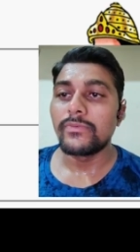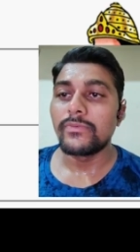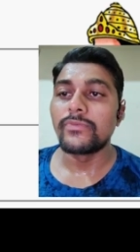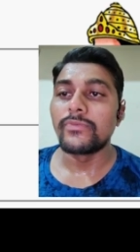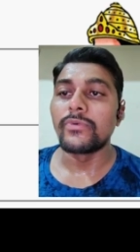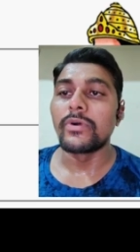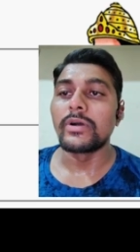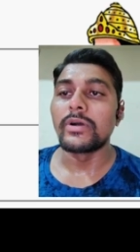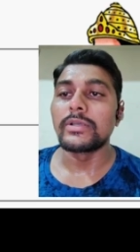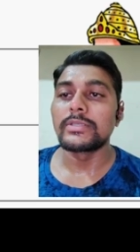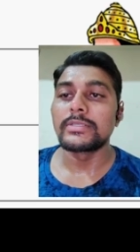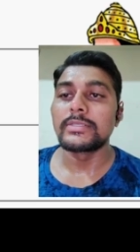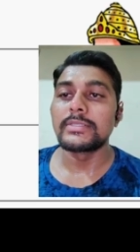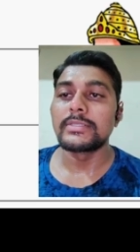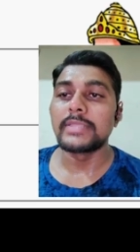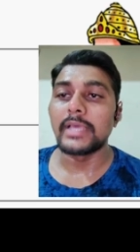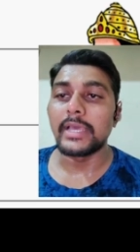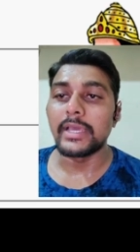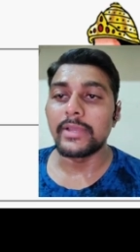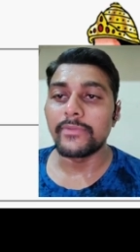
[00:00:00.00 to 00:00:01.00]
was
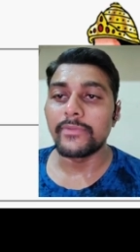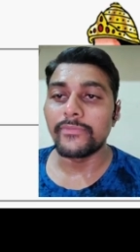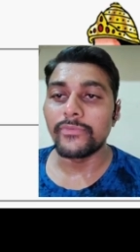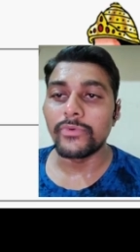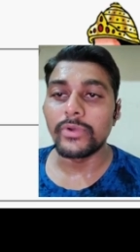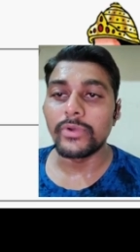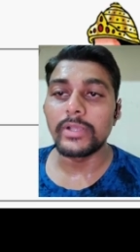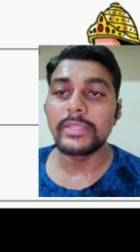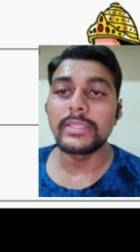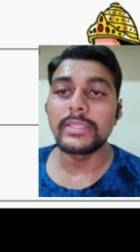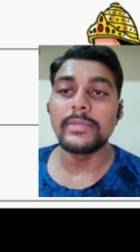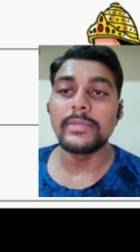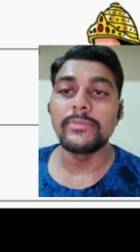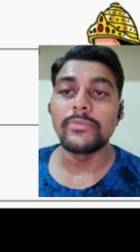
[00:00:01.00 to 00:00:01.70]
there for the